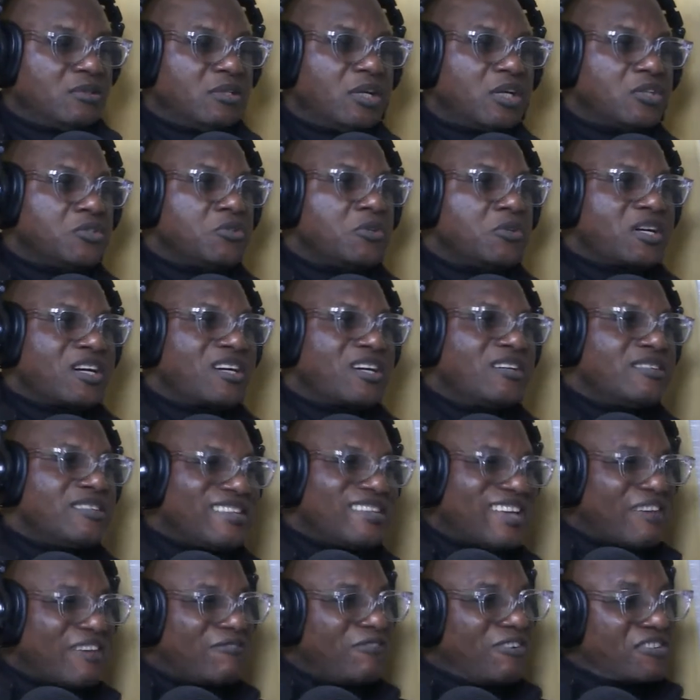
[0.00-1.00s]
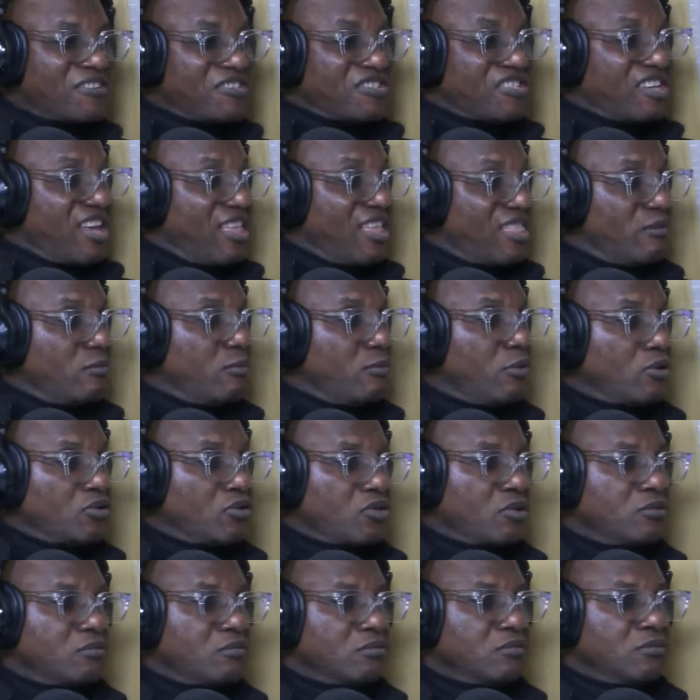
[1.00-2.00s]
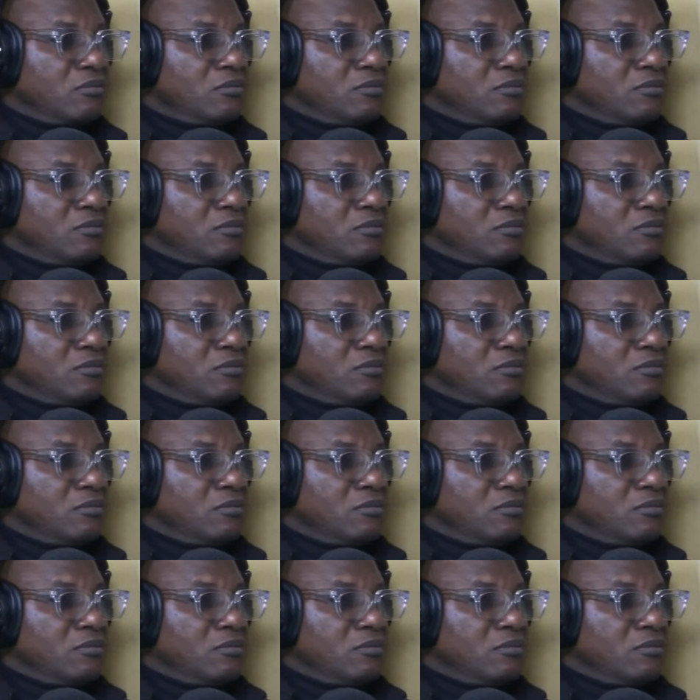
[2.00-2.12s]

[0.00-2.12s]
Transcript: that you can never see the bottom.